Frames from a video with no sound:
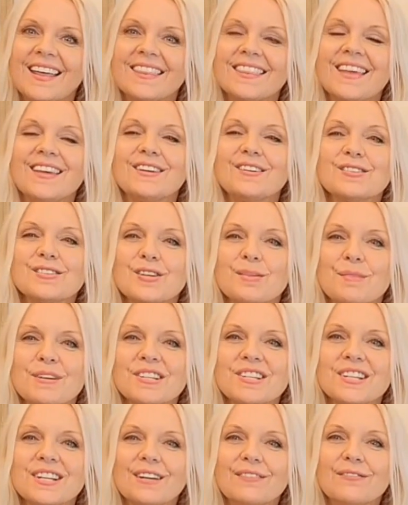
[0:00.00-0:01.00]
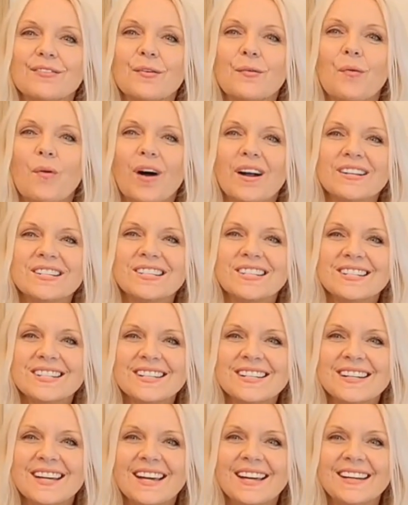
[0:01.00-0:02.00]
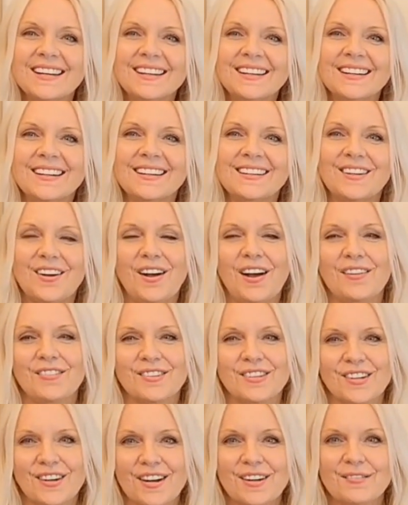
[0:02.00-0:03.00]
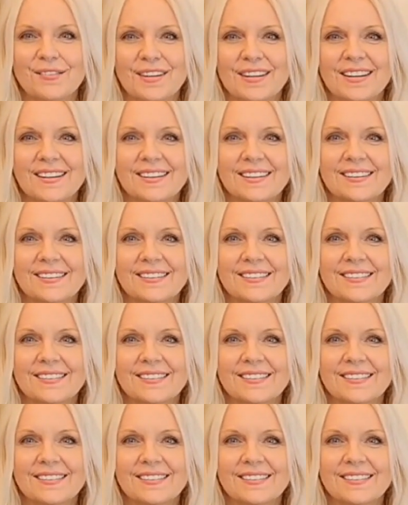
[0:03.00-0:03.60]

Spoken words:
Thank you so much again for watching today. Y'all have a great week.